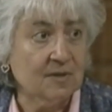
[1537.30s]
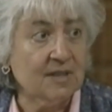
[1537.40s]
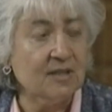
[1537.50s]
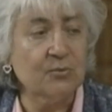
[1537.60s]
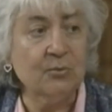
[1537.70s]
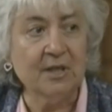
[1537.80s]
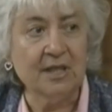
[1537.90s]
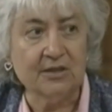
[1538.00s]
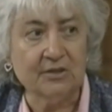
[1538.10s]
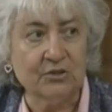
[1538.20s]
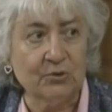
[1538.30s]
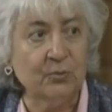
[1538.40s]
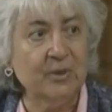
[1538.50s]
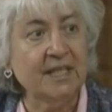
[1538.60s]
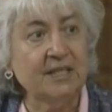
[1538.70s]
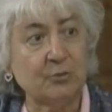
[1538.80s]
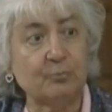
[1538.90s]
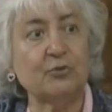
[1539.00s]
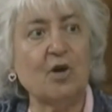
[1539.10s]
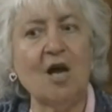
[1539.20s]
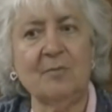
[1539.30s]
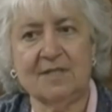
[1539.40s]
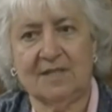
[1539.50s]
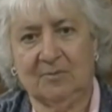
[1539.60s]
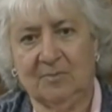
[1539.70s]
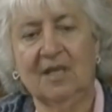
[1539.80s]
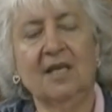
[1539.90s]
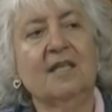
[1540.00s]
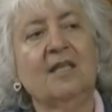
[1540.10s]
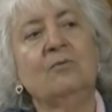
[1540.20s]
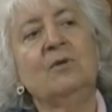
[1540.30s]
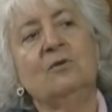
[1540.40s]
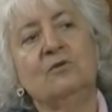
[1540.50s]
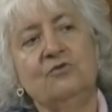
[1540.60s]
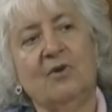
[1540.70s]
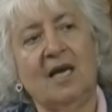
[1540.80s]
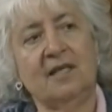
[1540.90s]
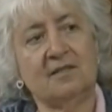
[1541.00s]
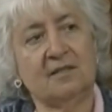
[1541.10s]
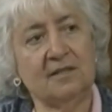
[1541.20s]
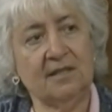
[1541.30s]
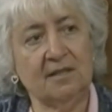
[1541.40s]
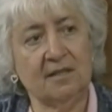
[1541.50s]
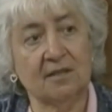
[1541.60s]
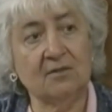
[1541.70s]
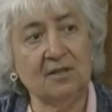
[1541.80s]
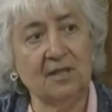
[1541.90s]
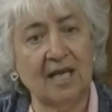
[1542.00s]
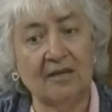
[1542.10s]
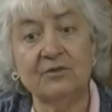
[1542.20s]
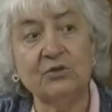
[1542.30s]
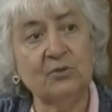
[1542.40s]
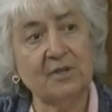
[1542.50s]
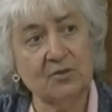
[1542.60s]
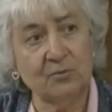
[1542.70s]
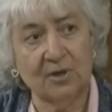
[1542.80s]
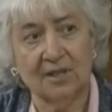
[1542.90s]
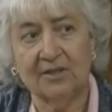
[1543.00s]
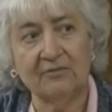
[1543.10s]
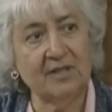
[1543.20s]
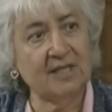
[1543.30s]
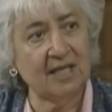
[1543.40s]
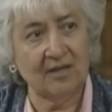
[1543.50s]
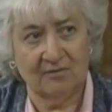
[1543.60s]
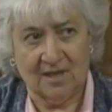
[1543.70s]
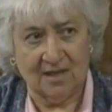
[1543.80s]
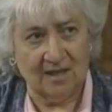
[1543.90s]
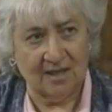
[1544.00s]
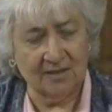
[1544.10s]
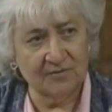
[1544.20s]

That's what we need to do. We need yeah. to promise him that we will try to lead a good life, do his will every day of our lives.